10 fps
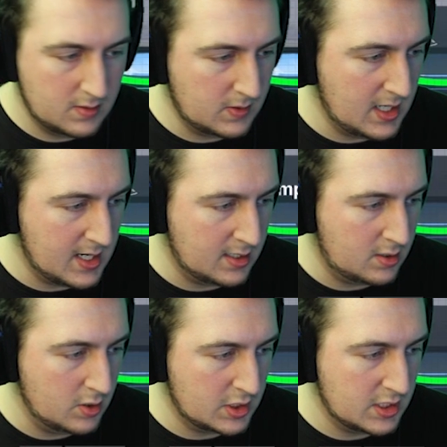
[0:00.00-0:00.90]
Okay,
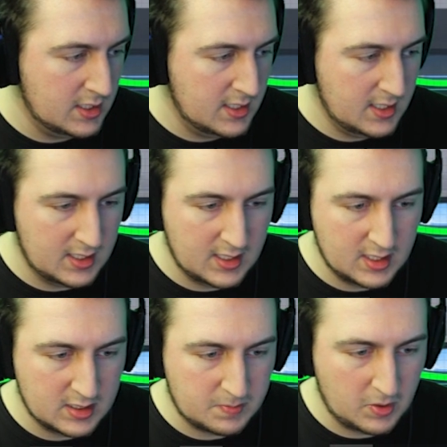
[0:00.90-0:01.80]
good. And then
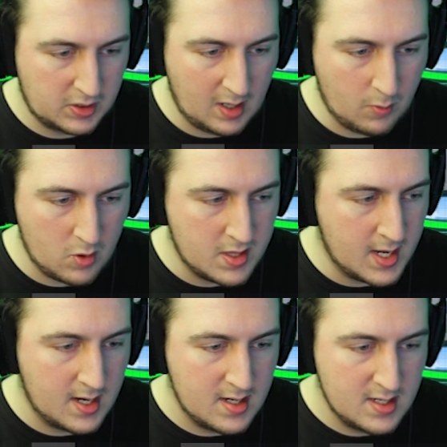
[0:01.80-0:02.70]
let's put that one
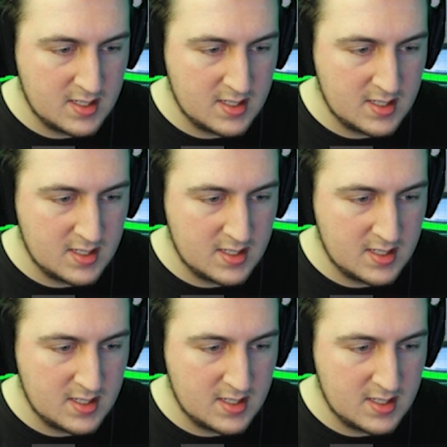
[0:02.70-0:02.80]
there.